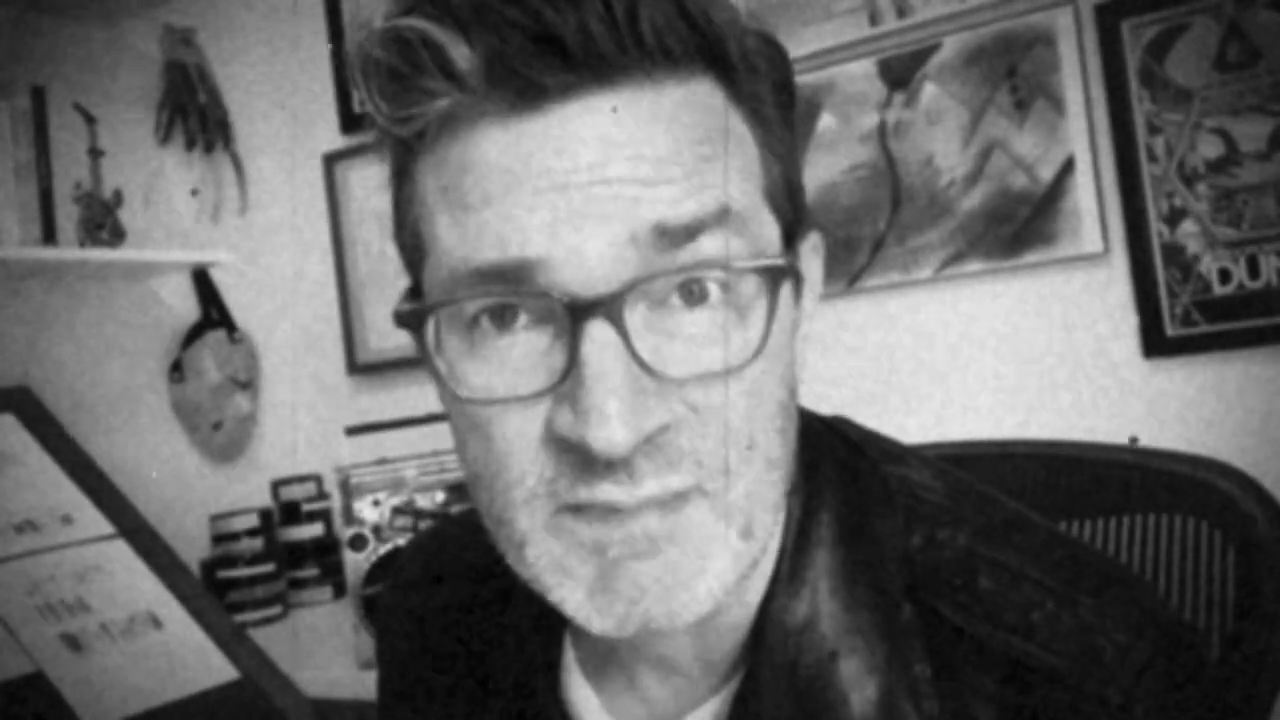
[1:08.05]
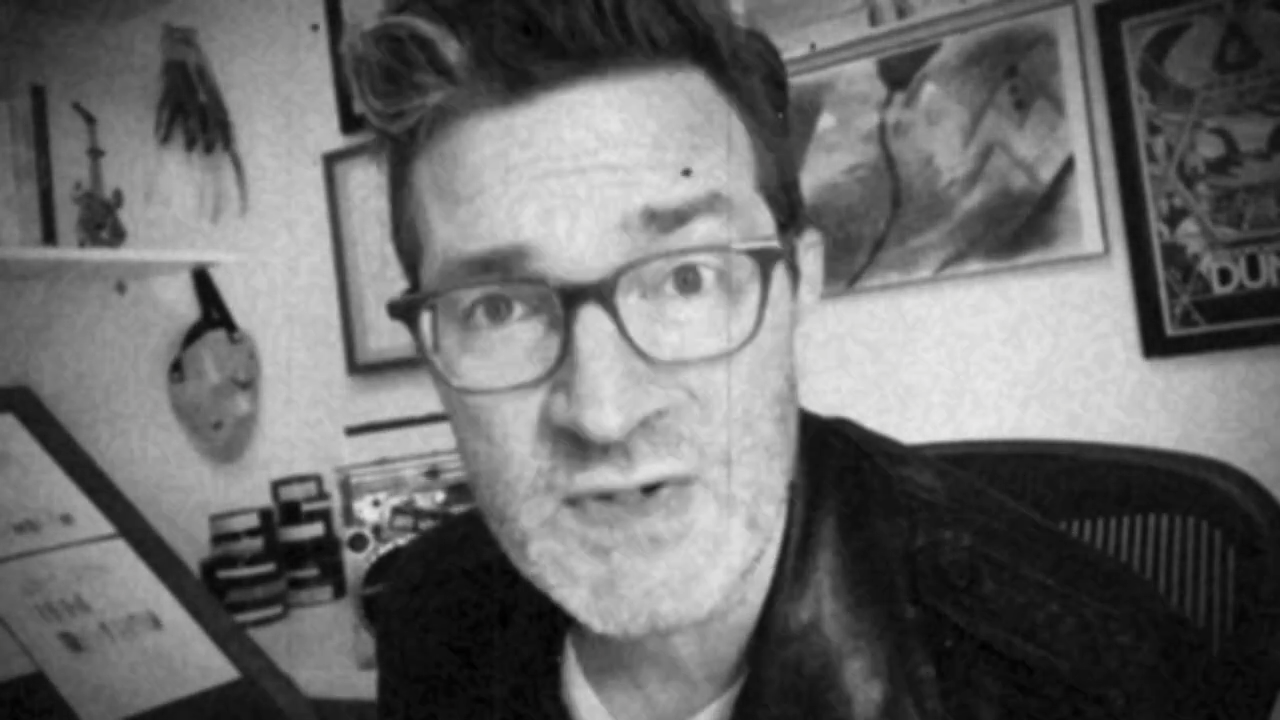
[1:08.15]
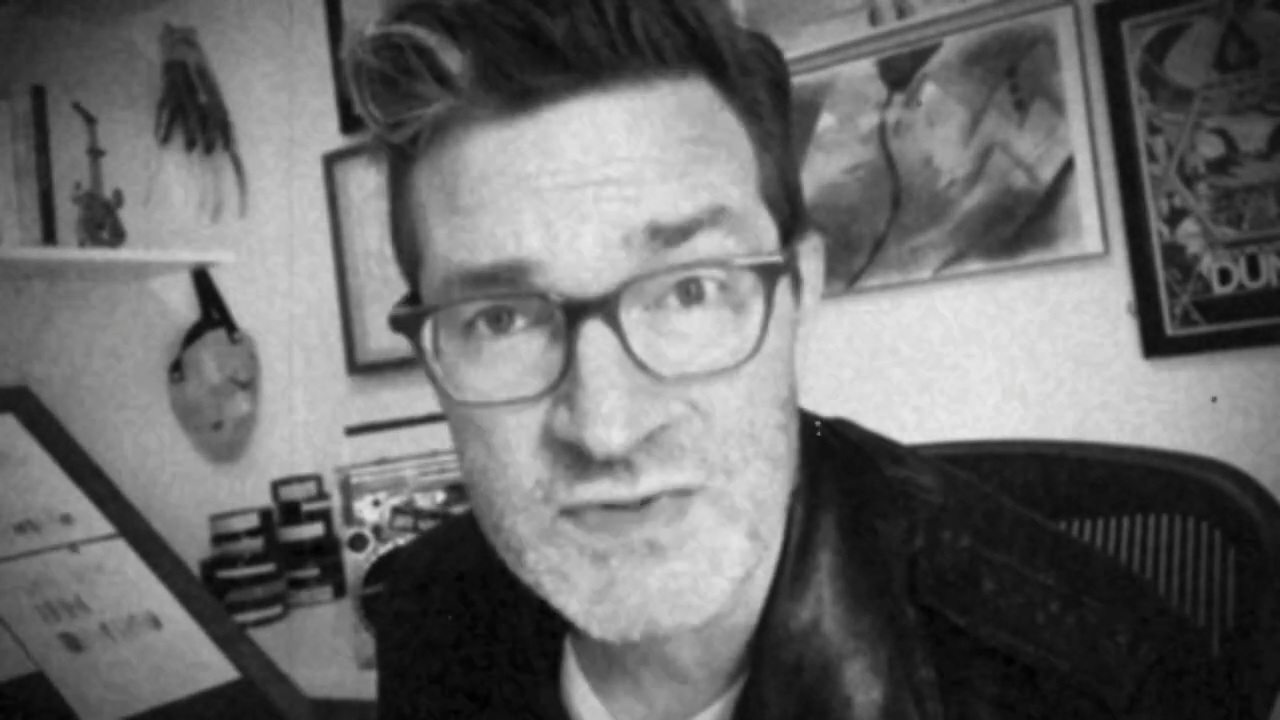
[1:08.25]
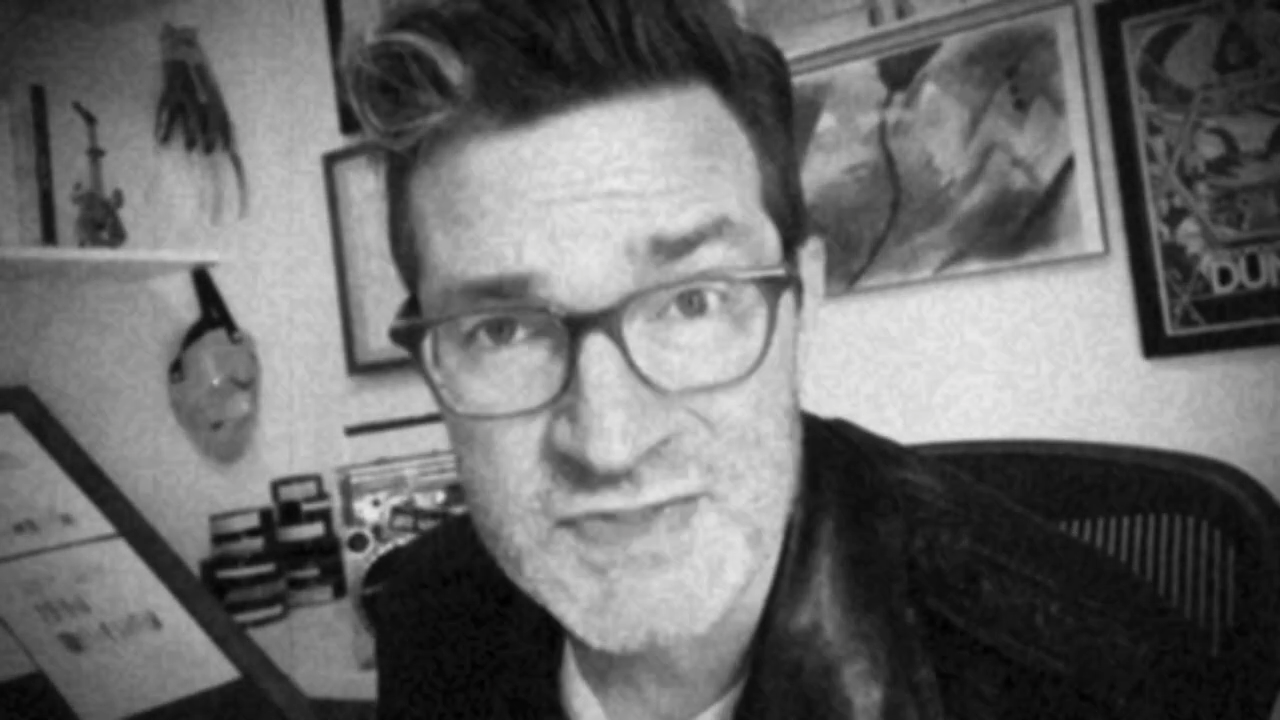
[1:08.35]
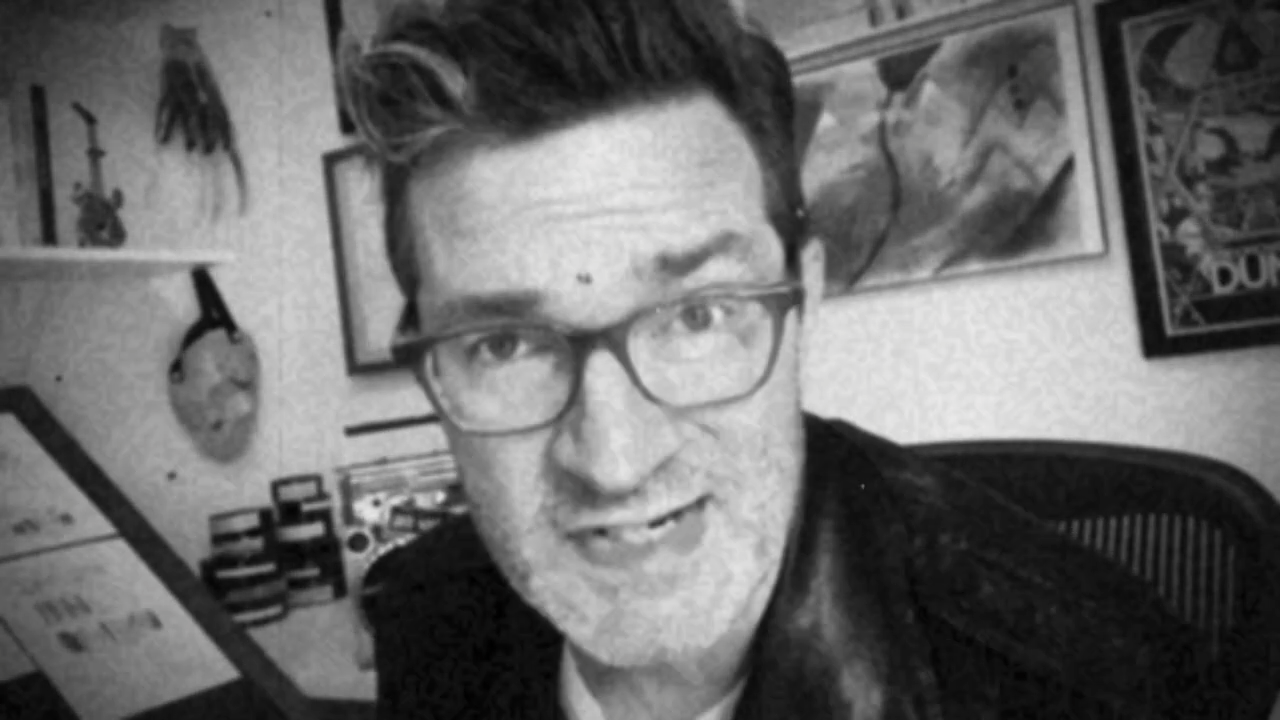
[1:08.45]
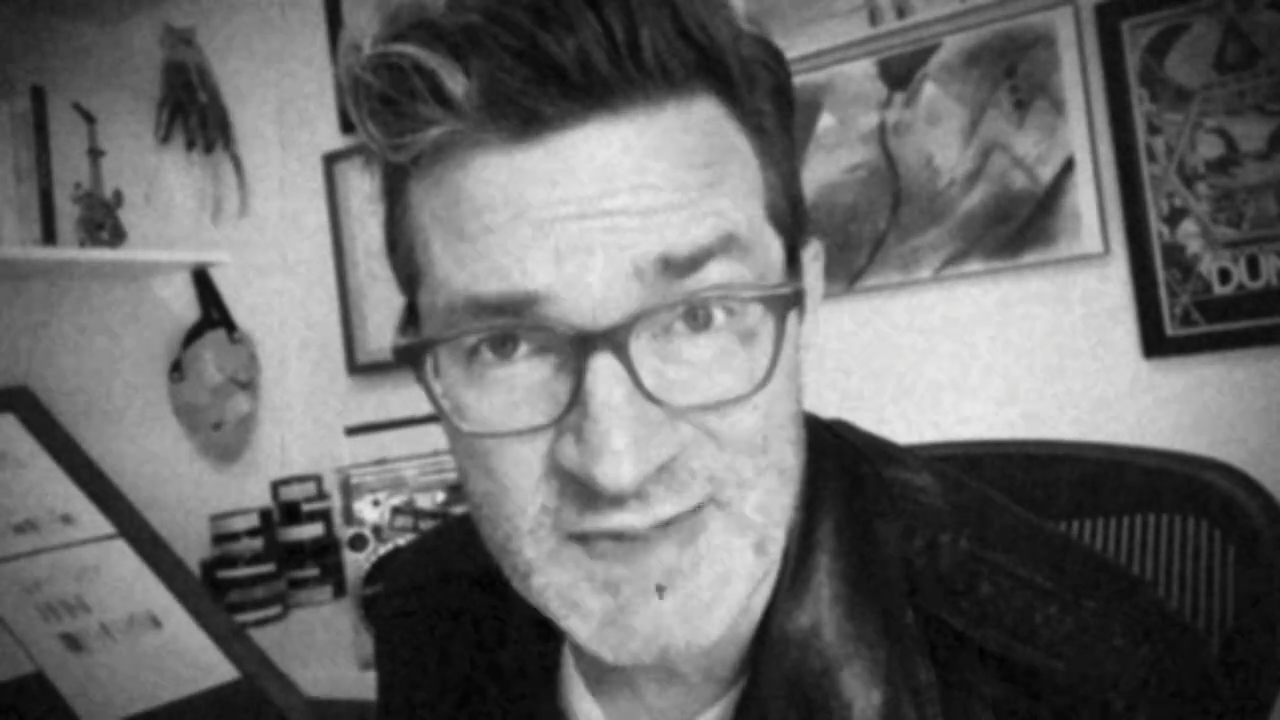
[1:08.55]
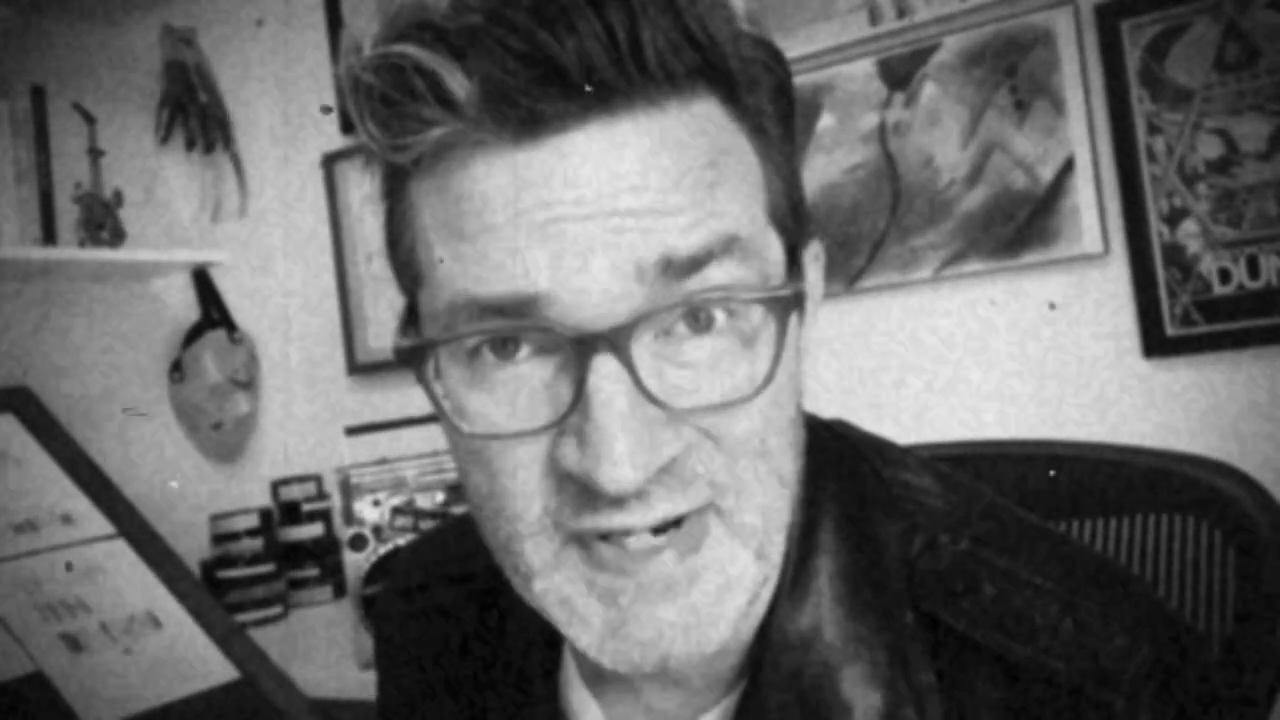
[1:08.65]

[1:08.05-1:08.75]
music can